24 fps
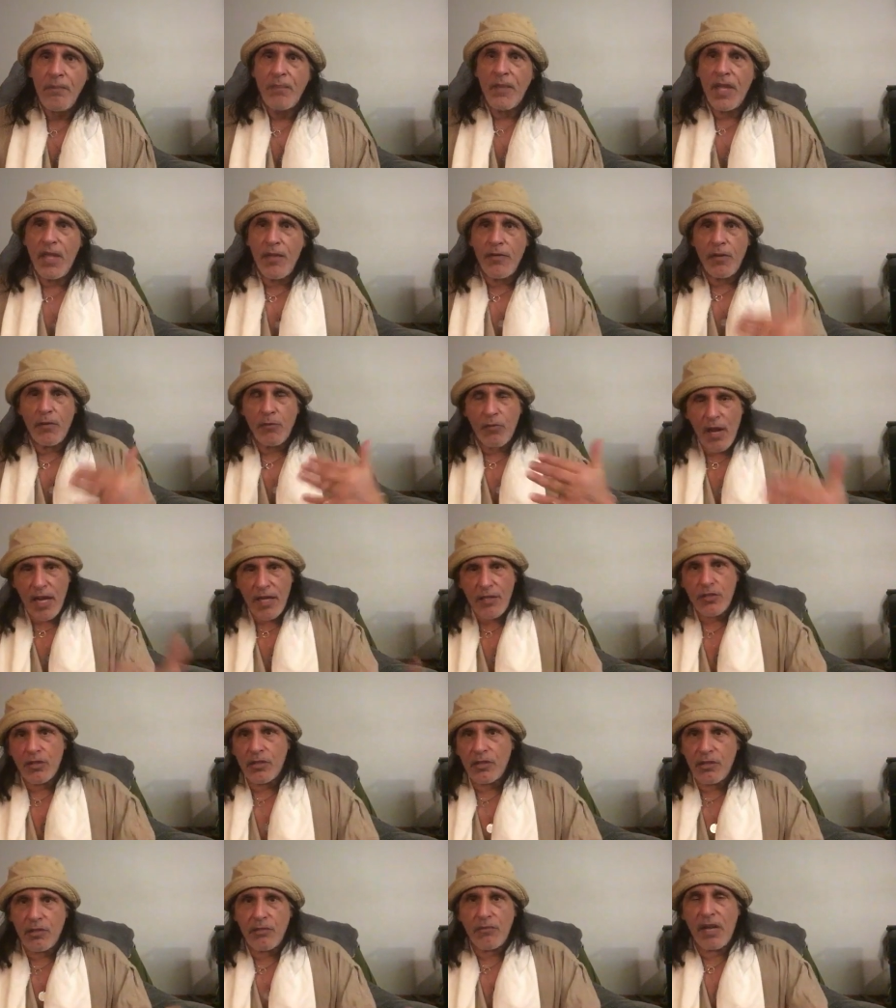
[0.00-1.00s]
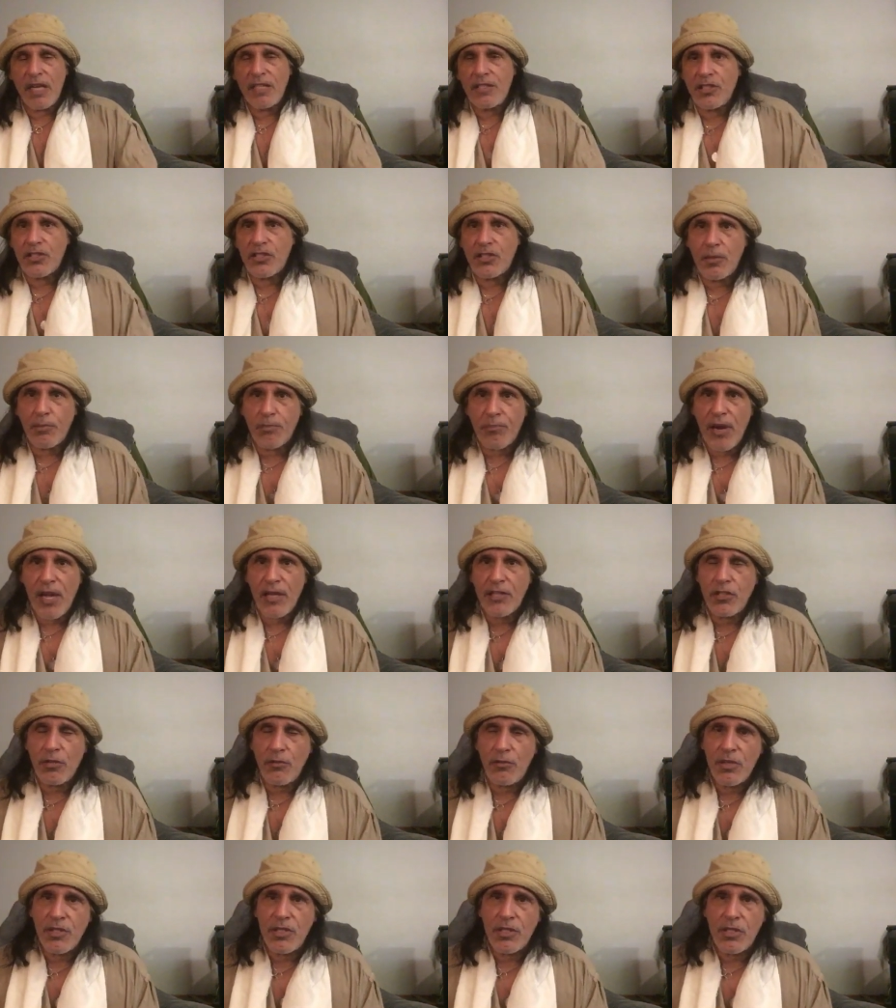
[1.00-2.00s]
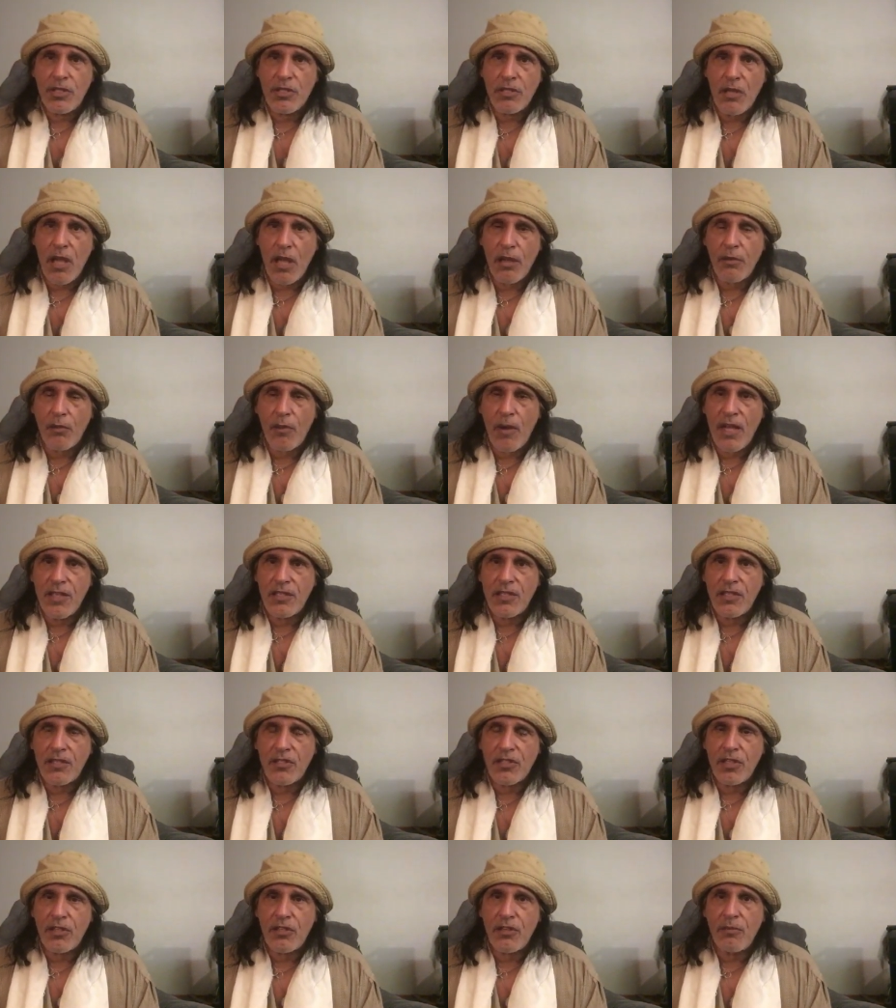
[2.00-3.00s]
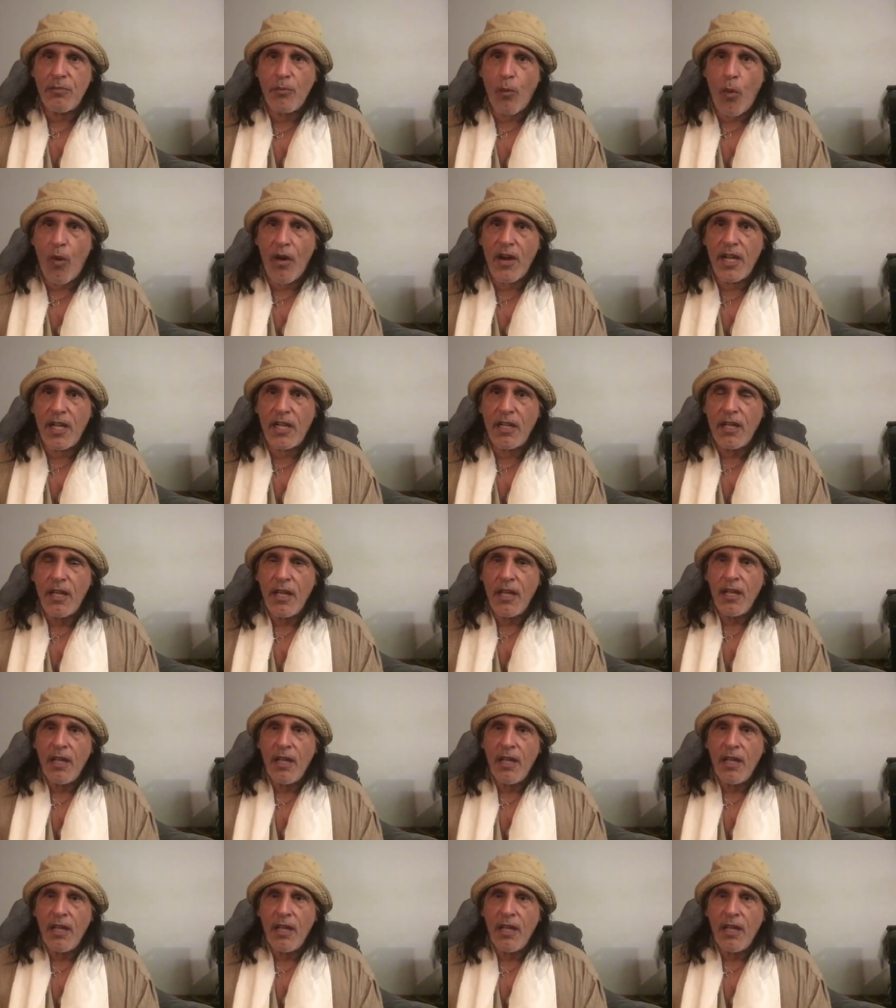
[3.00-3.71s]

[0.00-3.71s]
even righteous, righteous depression, which is otherwise considered mourning.